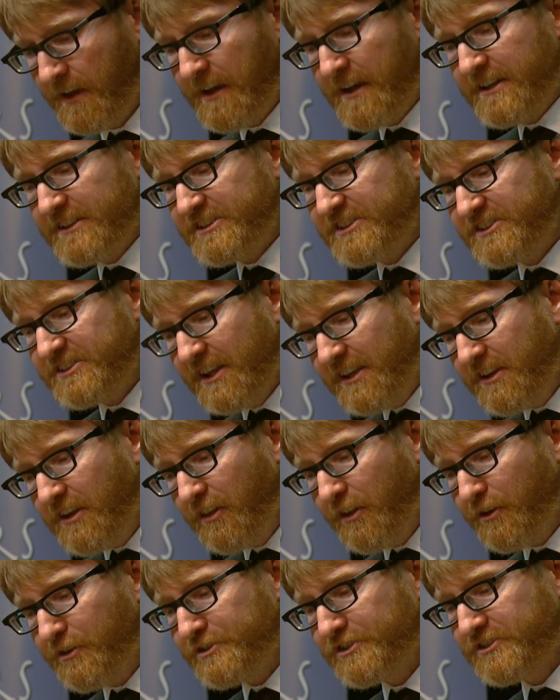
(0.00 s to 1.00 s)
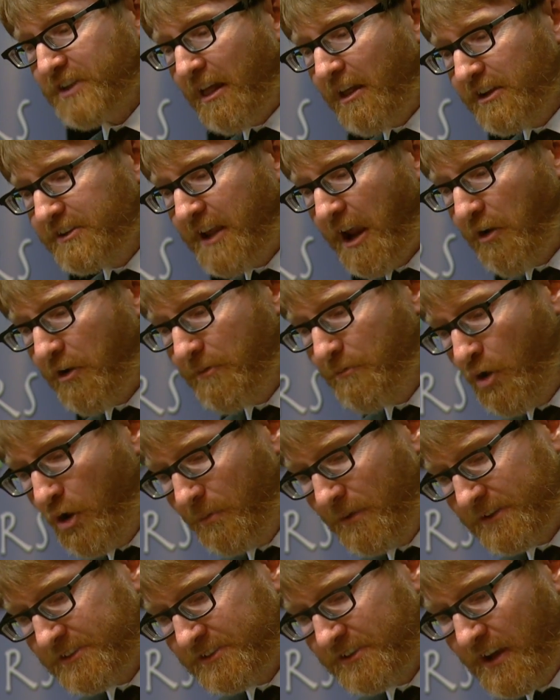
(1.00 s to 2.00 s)
Singular, solitary
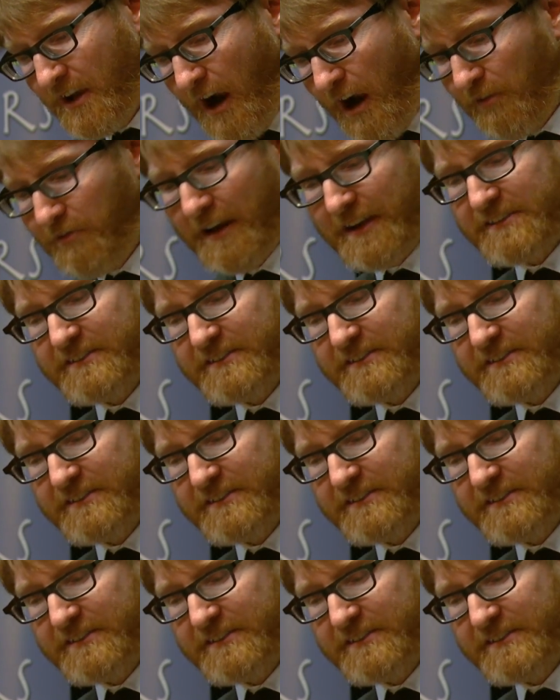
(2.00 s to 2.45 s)
moments are like